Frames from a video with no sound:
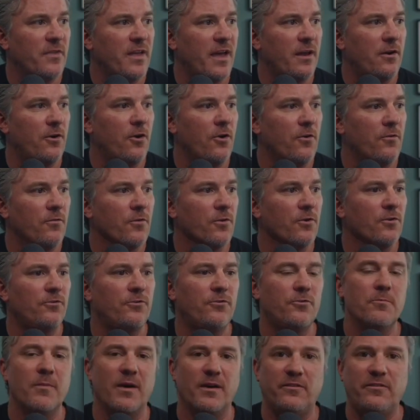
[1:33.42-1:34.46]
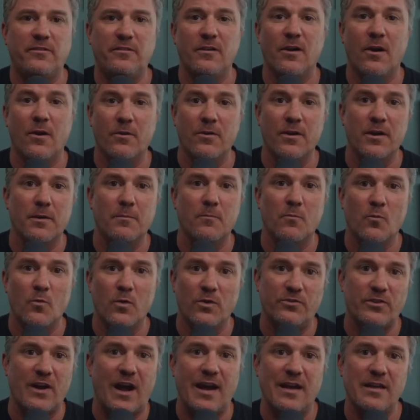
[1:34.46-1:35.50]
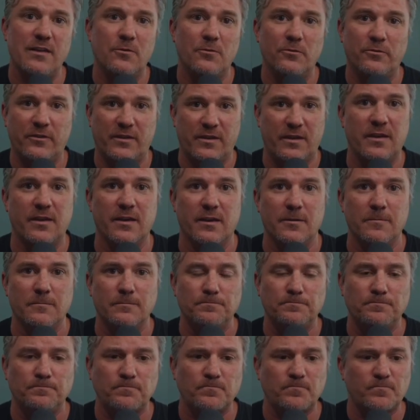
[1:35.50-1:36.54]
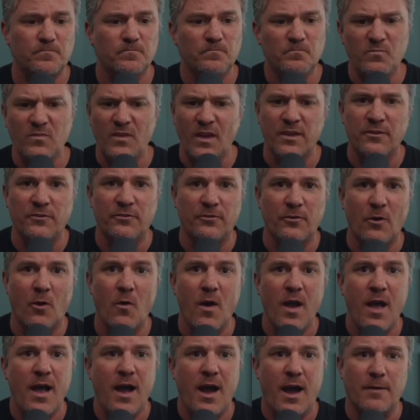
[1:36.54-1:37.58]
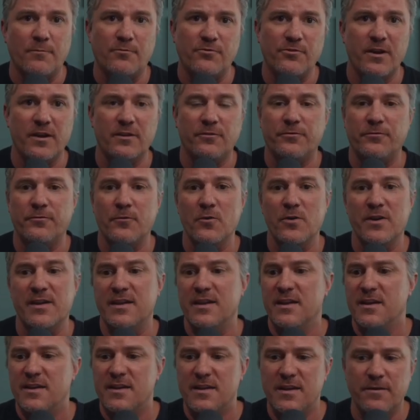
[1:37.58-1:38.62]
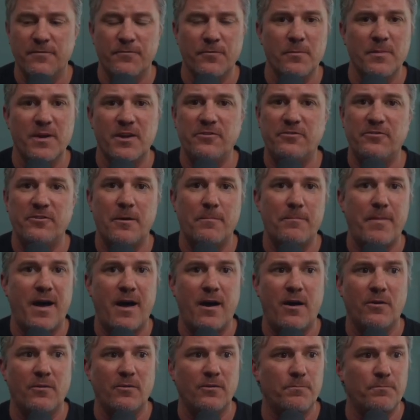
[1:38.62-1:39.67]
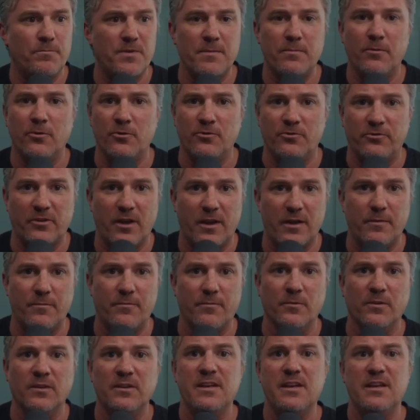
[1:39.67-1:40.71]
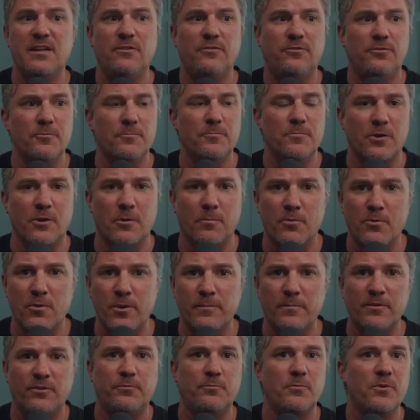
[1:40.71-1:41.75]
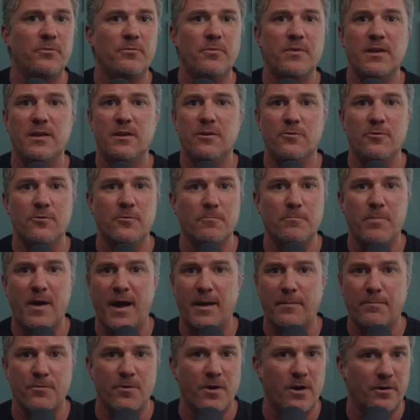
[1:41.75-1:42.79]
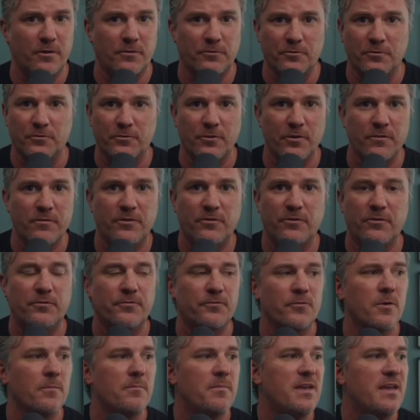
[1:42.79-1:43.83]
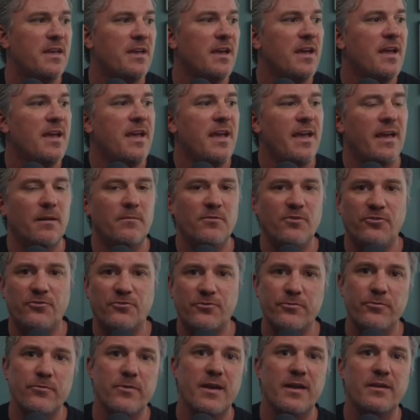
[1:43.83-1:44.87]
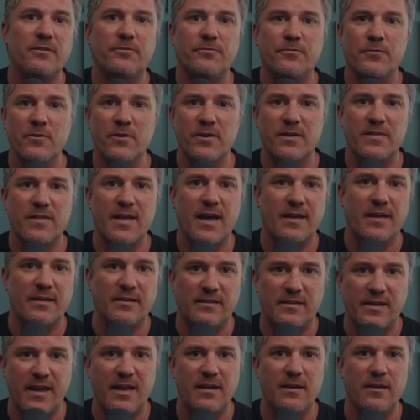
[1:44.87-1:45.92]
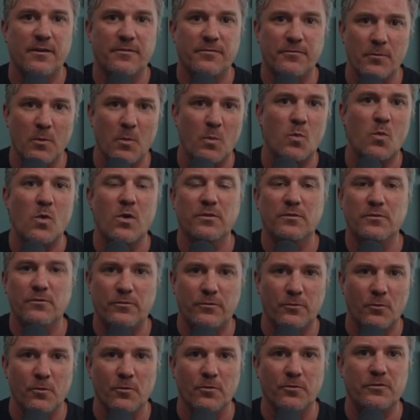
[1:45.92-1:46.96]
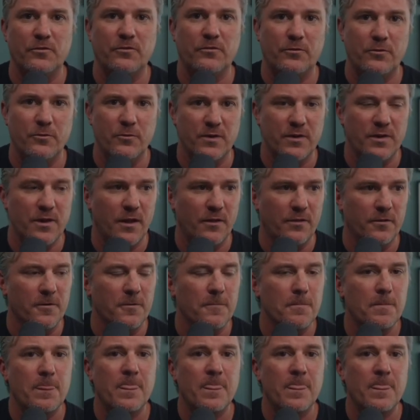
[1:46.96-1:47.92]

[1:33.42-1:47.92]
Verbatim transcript: that over to my CRM, which I use Kit. And so I'm transferring information about people who sign up for leads, who book appointments with me, who buy products or services from me. And I'm just transferring that data from one source to another.